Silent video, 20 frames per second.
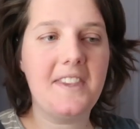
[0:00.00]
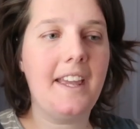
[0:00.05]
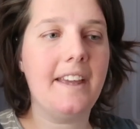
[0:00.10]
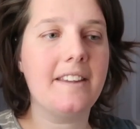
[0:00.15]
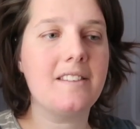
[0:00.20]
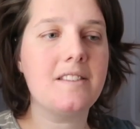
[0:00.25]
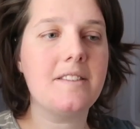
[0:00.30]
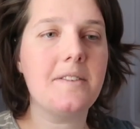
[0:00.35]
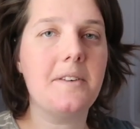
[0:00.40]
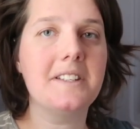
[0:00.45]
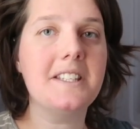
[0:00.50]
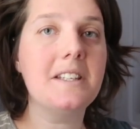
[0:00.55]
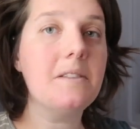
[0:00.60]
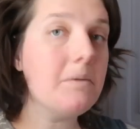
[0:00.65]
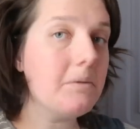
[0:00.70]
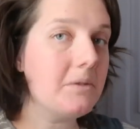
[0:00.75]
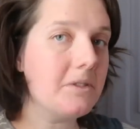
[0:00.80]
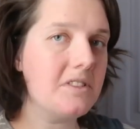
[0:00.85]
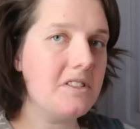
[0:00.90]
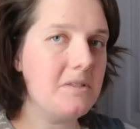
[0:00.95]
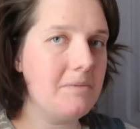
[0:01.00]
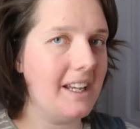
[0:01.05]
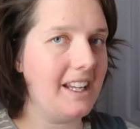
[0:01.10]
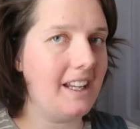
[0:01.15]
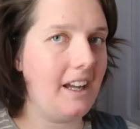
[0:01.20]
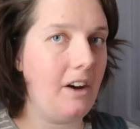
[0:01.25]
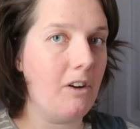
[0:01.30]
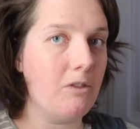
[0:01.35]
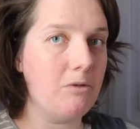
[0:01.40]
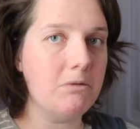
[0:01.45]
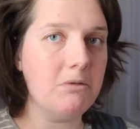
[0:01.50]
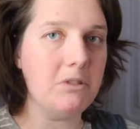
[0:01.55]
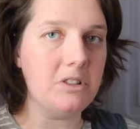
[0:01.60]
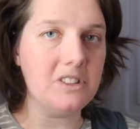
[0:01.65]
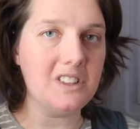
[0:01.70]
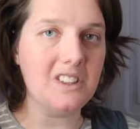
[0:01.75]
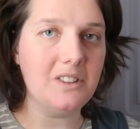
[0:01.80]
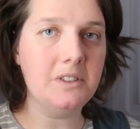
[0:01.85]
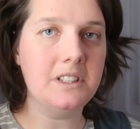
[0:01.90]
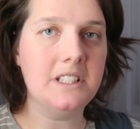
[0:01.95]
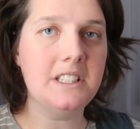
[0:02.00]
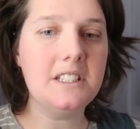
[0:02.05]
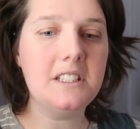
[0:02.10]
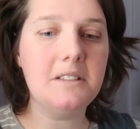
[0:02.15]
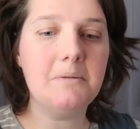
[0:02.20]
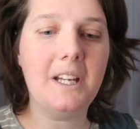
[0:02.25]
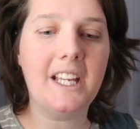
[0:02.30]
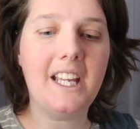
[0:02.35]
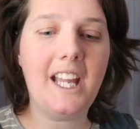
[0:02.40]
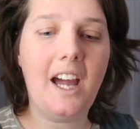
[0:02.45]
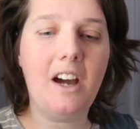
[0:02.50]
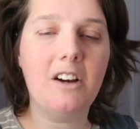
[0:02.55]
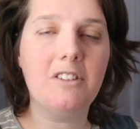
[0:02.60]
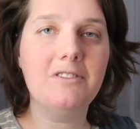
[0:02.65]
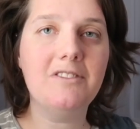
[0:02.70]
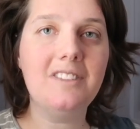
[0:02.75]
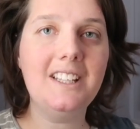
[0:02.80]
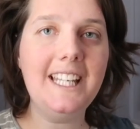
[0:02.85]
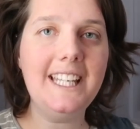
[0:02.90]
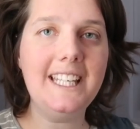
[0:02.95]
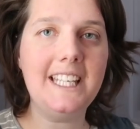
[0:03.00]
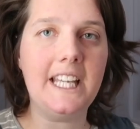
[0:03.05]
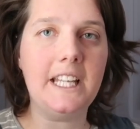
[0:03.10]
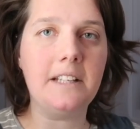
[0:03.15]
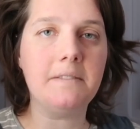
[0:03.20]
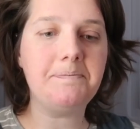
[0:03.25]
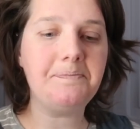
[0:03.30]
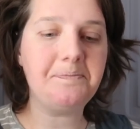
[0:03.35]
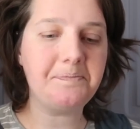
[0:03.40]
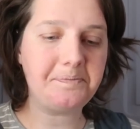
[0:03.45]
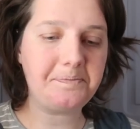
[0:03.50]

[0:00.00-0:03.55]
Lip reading: And so I didn't want to make it out of wool, I wanted to make it out of linen.